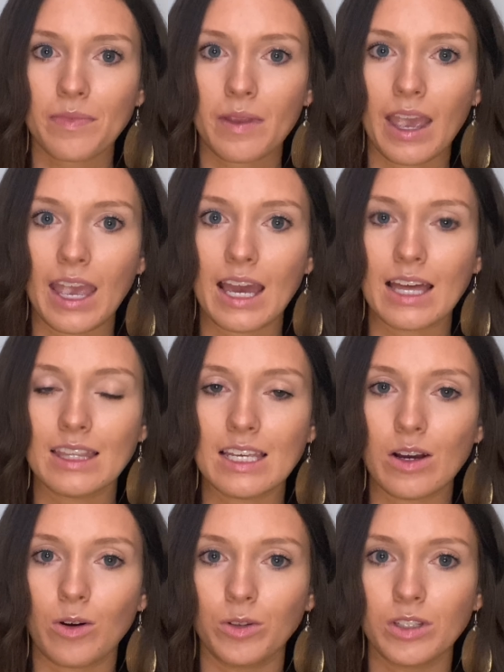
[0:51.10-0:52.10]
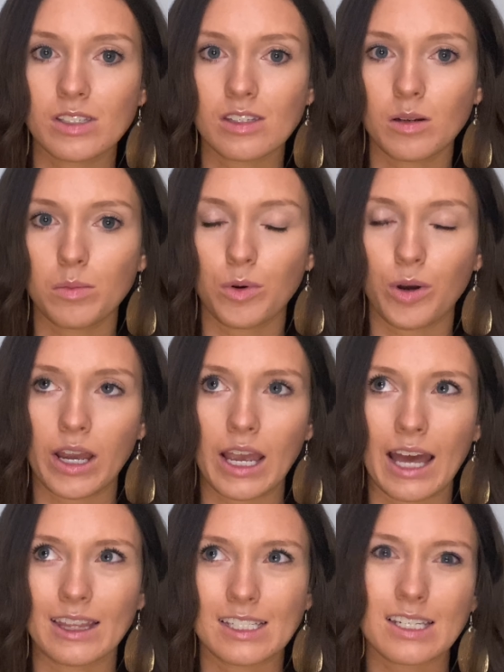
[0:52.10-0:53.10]
and the oldest little boy
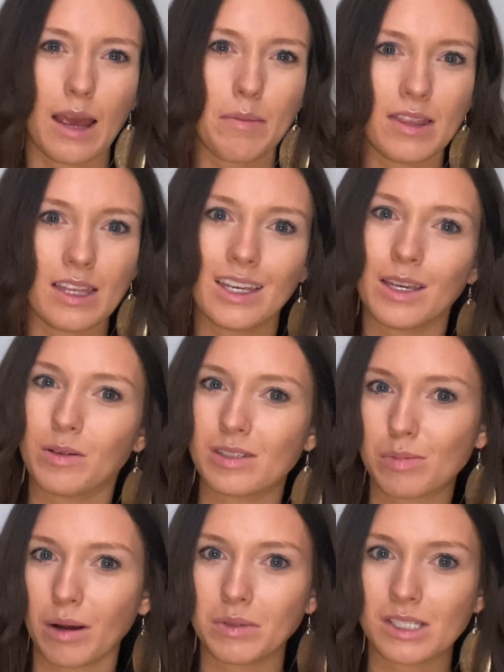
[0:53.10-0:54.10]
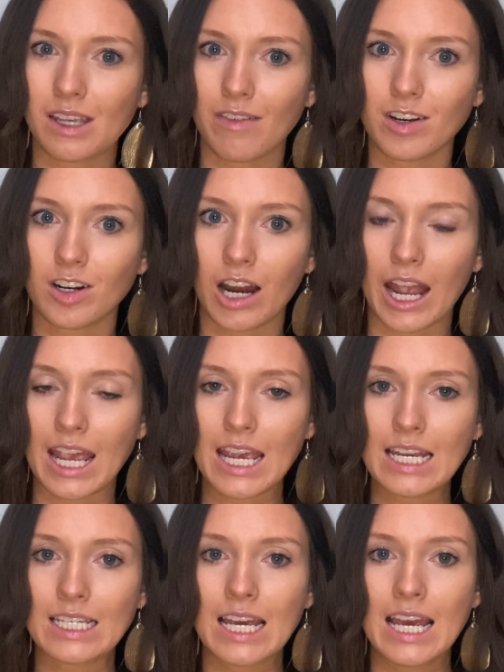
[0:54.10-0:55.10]
at the time, I think he was probably 7 or
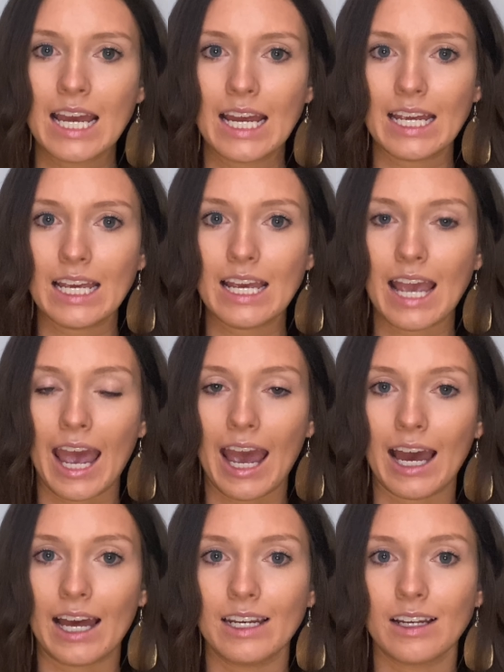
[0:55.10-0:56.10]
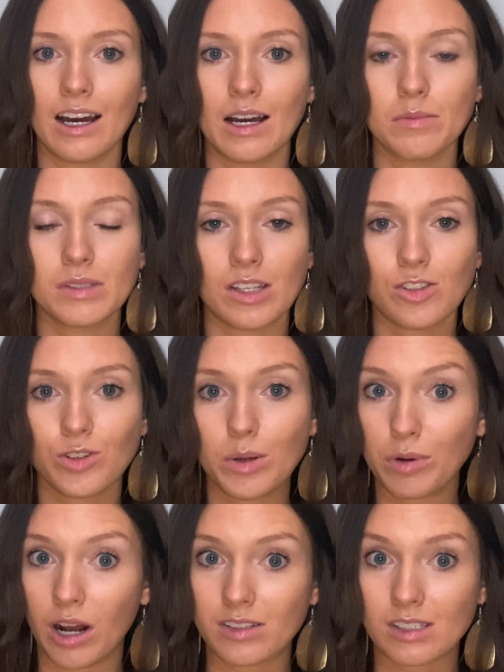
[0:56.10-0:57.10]
8, he had sensory
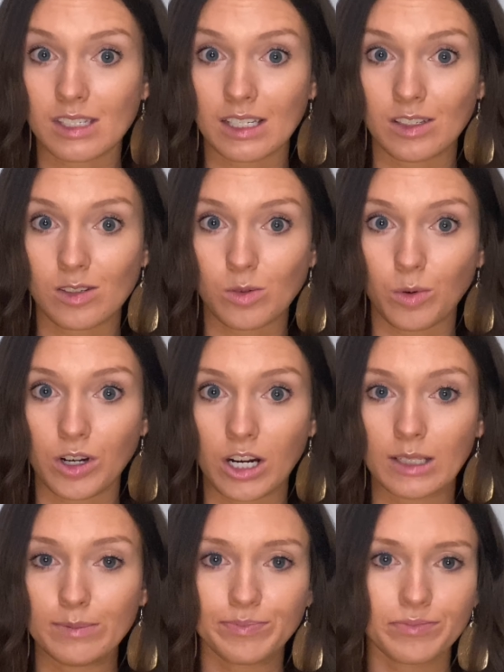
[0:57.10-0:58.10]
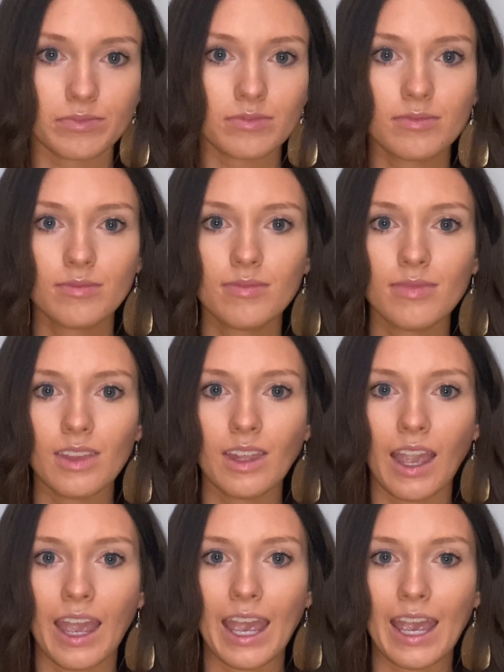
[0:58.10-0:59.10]
processing disorder
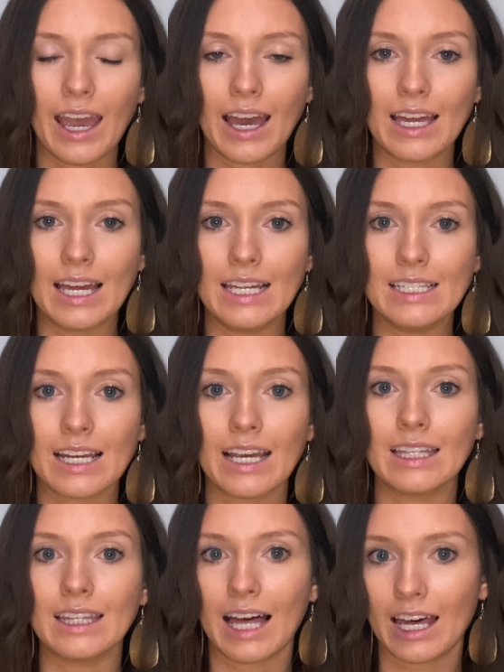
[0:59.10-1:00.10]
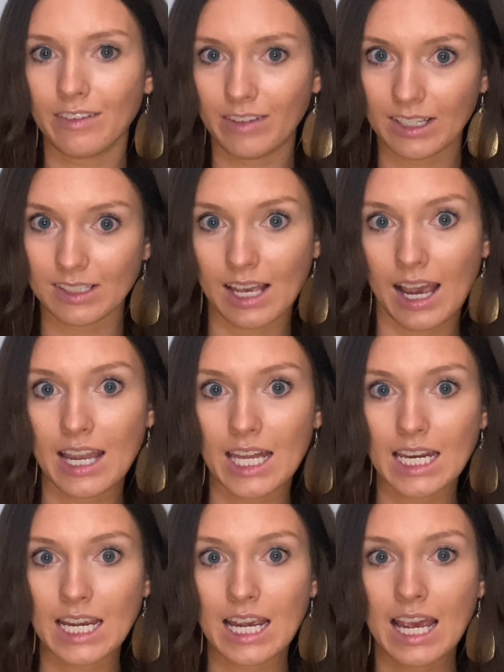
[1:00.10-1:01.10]
and a lot of
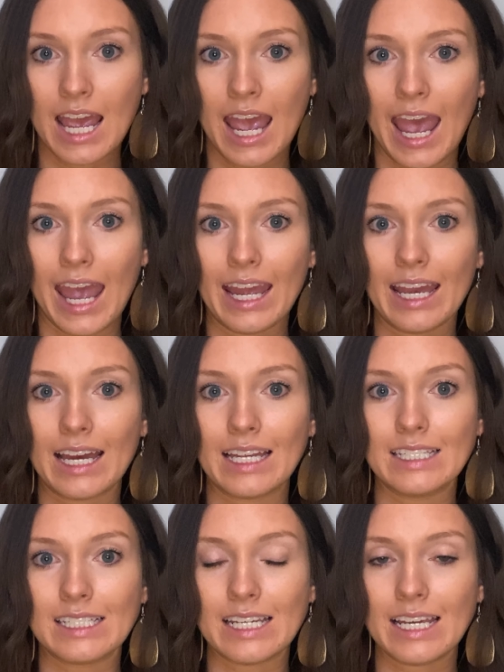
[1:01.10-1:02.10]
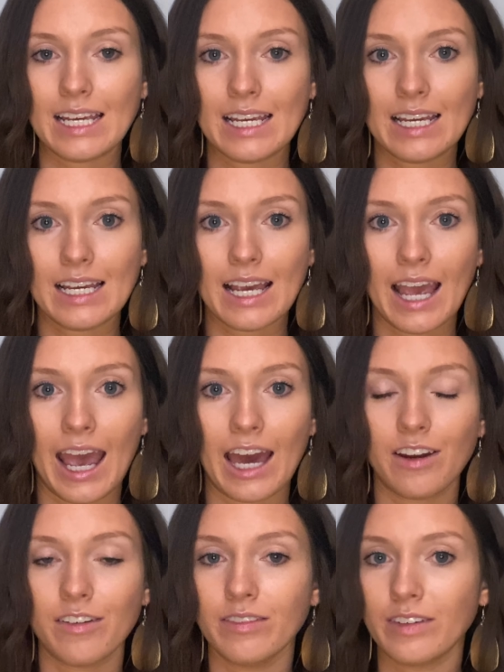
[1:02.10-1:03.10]
anxiety, and he had
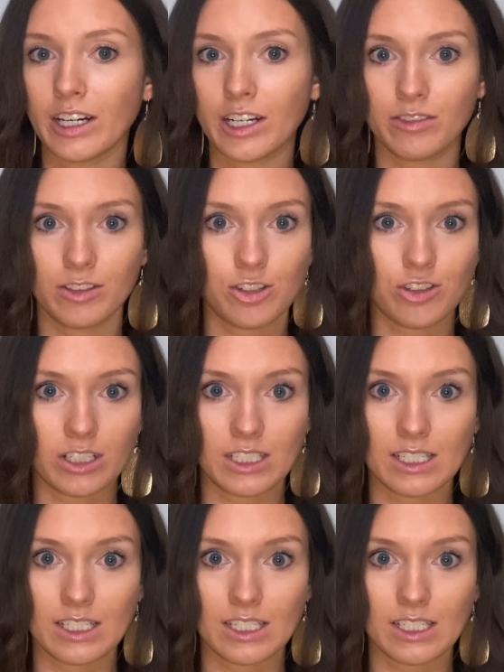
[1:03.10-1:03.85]
a very restricted